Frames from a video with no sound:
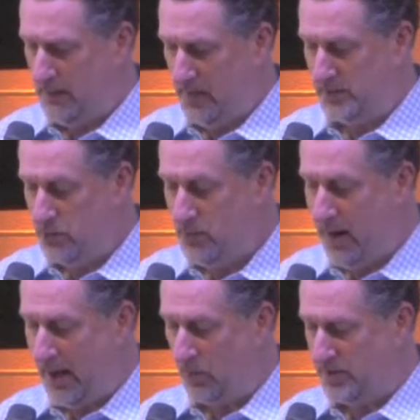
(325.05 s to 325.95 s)
This new
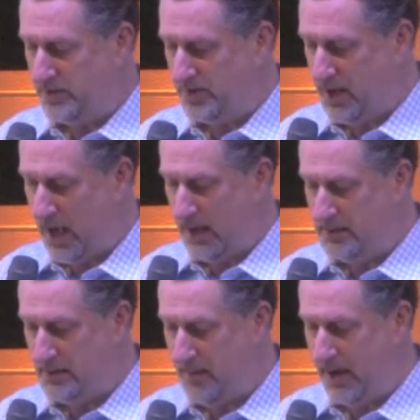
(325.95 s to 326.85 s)
model was
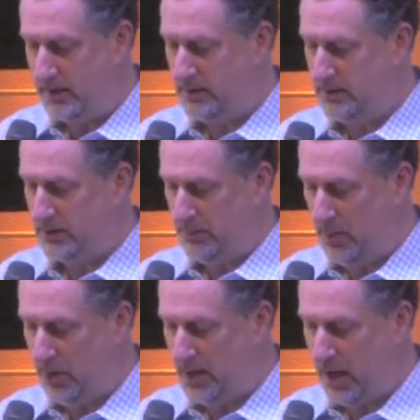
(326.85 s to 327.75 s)
designed to make
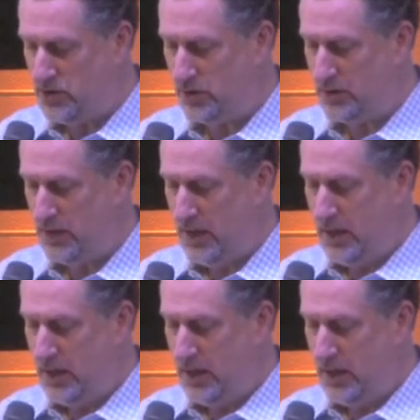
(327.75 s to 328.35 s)
communication